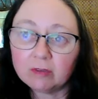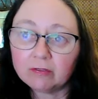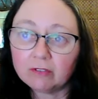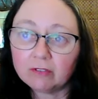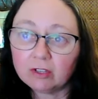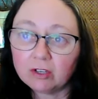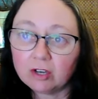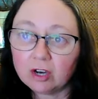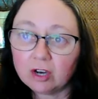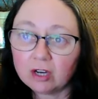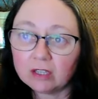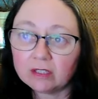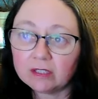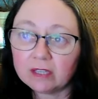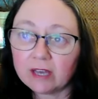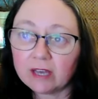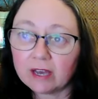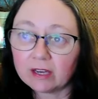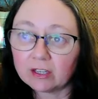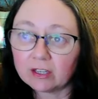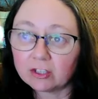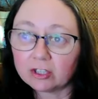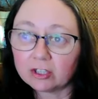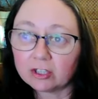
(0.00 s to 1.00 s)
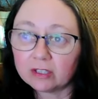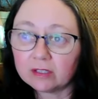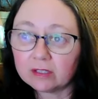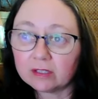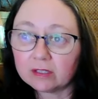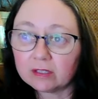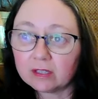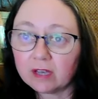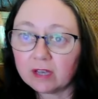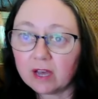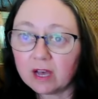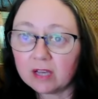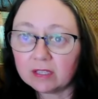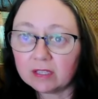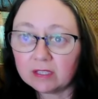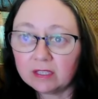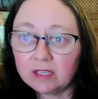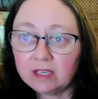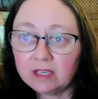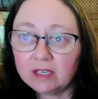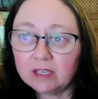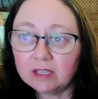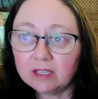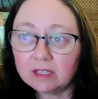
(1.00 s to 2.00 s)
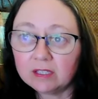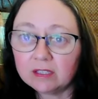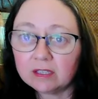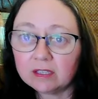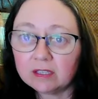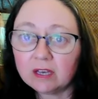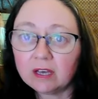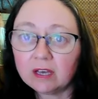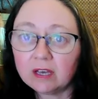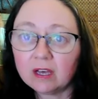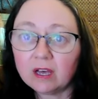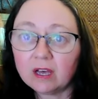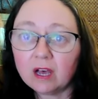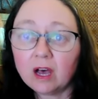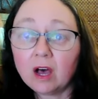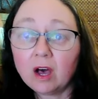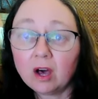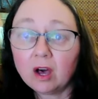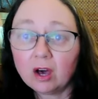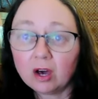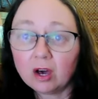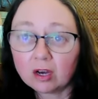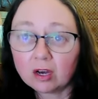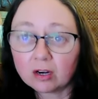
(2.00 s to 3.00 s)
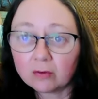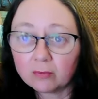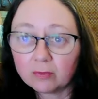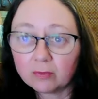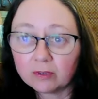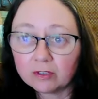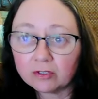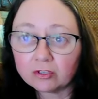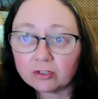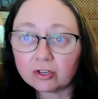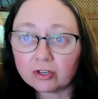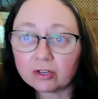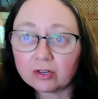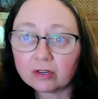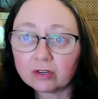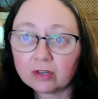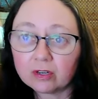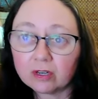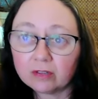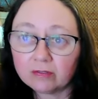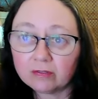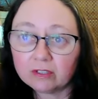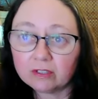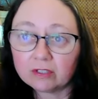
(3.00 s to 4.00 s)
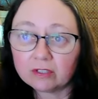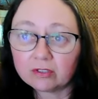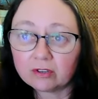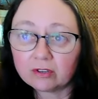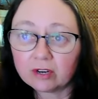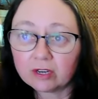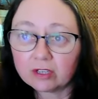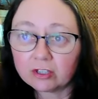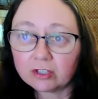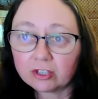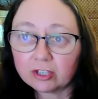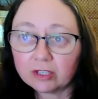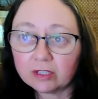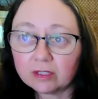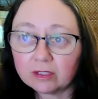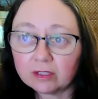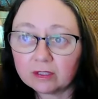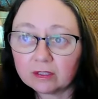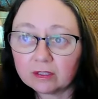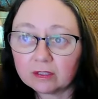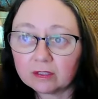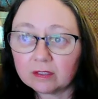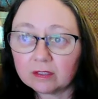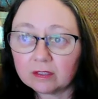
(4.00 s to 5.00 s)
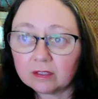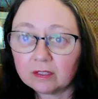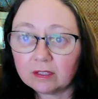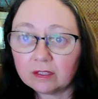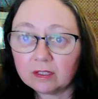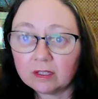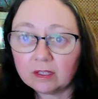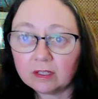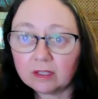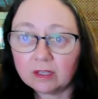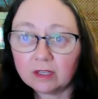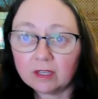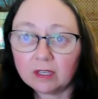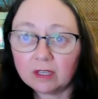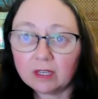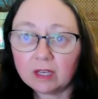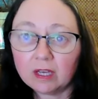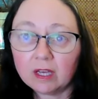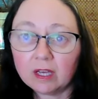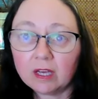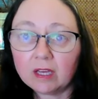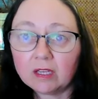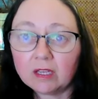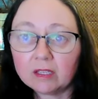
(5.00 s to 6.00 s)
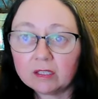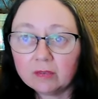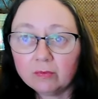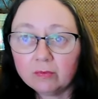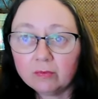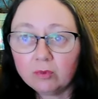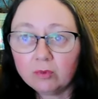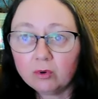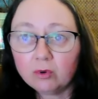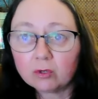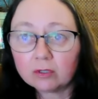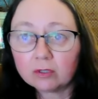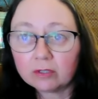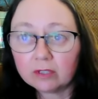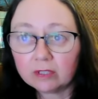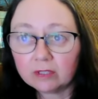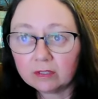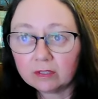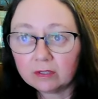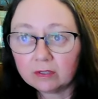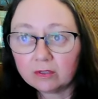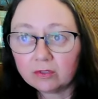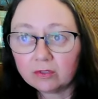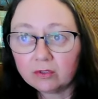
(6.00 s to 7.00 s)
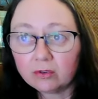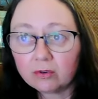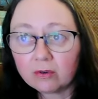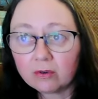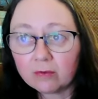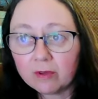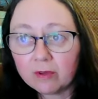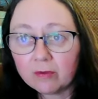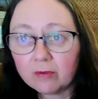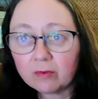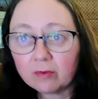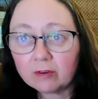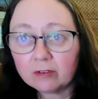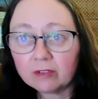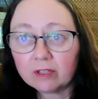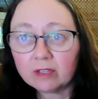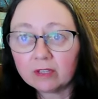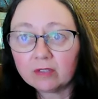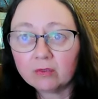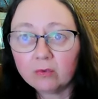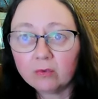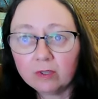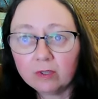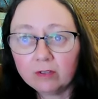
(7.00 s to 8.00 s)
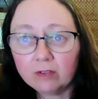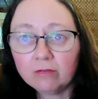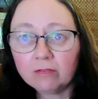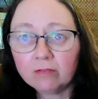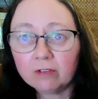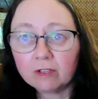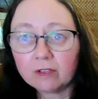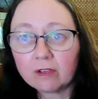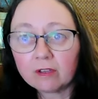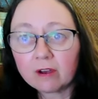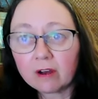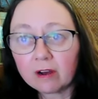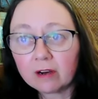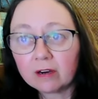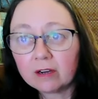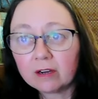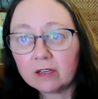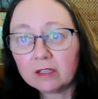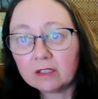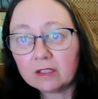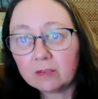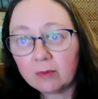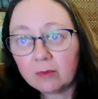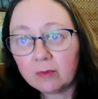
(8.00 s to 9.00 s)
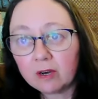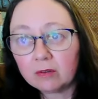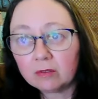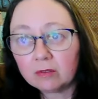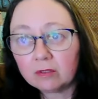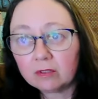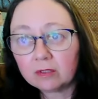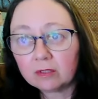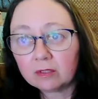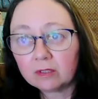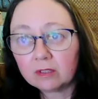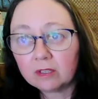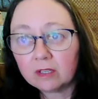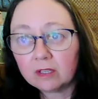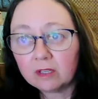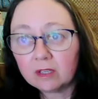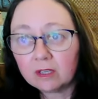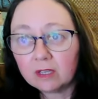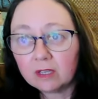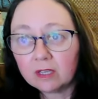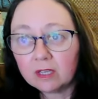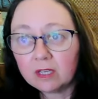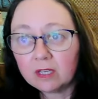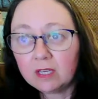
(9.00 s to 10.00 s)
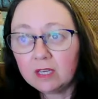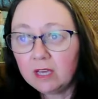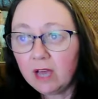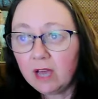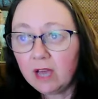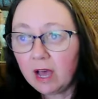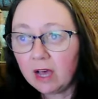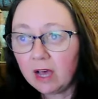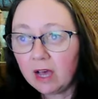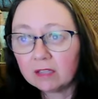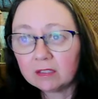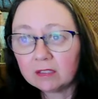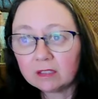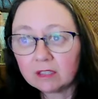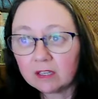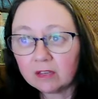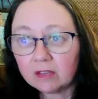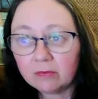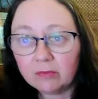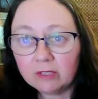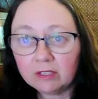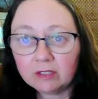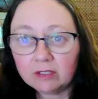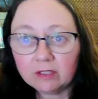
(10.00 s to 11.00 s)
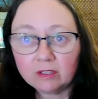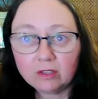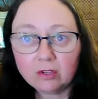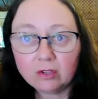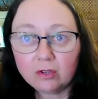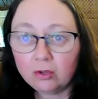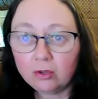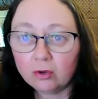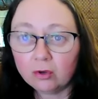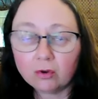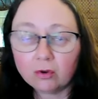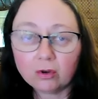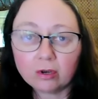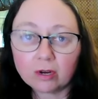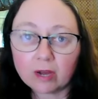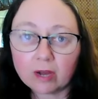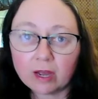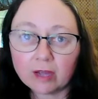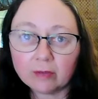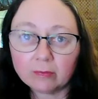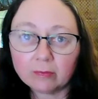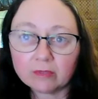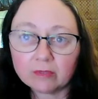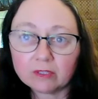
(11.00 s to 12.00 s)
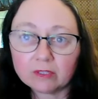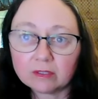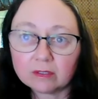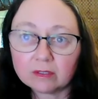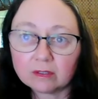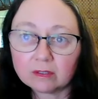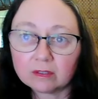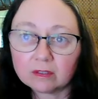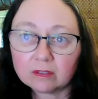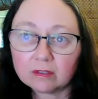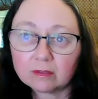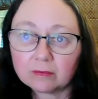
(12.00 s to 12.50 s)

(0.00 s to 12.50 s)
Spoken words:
of the gods' actions as he is a harbinger of destruction. It is important to remember that when Fenrir is bound, he has committed no crimes.